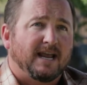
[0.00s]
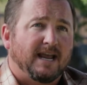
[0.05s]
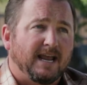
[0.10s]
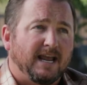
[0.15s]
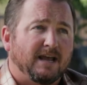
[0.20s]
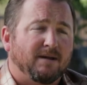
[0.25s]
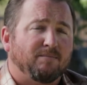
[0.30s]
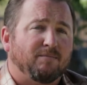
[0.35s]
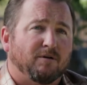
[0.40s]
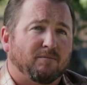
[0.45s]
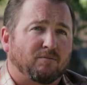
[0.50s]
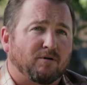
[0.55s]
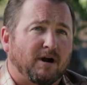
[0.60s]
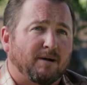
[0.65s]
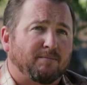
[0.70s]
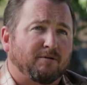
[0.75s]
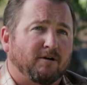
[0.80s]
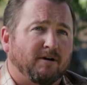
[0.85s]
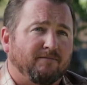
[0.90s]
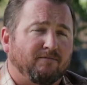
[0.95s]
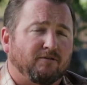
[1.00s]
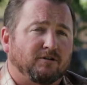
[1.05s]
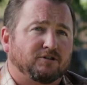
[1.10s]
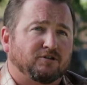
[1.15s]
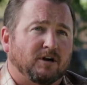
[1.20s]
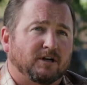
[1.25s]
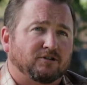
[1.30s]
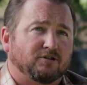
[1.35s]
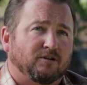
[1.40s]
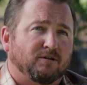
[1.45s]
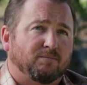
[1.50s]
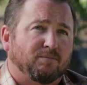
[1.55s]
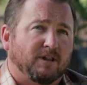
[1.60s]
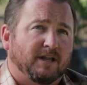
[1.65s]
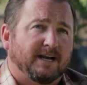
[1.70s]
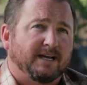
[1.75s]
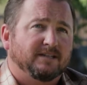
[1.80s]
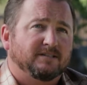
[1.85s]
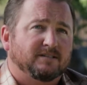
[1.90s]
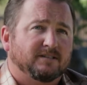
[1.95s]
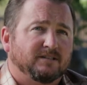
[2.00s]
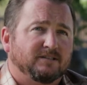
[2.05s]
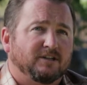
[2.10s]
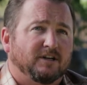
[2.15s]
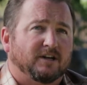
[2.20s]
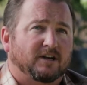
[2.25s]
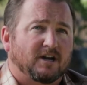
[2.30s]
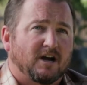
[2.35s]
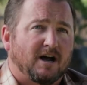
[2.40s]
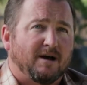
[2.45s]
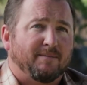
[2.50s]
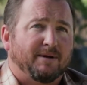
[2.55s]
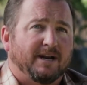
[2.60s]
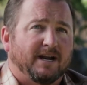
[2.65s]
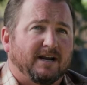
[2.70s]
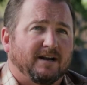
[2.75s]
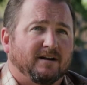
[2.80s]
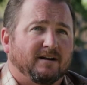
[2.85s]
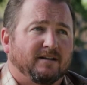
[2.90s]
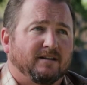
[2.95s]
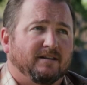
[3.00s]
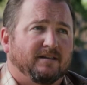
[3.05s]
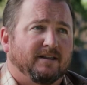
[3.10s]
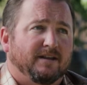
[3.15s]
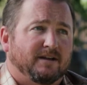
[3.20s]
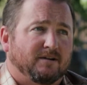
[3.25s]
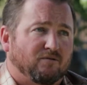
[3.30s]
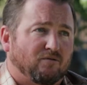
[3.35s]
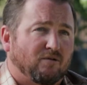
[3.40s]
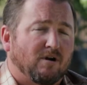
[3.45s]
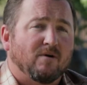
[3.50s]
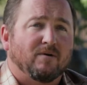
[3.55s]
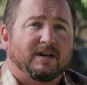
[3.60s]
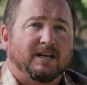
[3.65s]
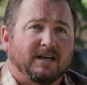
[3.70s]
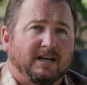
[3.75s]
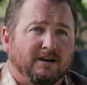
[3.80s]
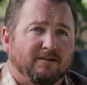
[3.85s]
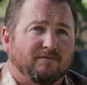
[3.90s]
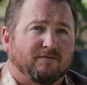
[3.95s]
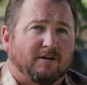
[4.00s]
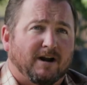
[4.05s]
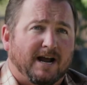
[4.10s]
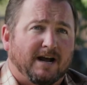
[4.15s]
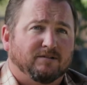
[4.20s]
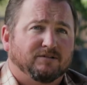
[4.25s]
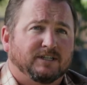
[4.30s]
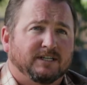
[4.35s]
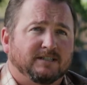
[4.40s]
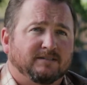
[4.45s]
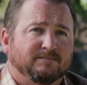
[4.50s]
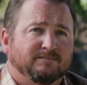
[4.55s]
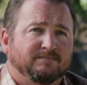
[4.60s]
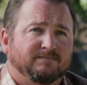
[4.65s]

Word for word: and put proper infrastructure in place to accommodate the growing need for housing.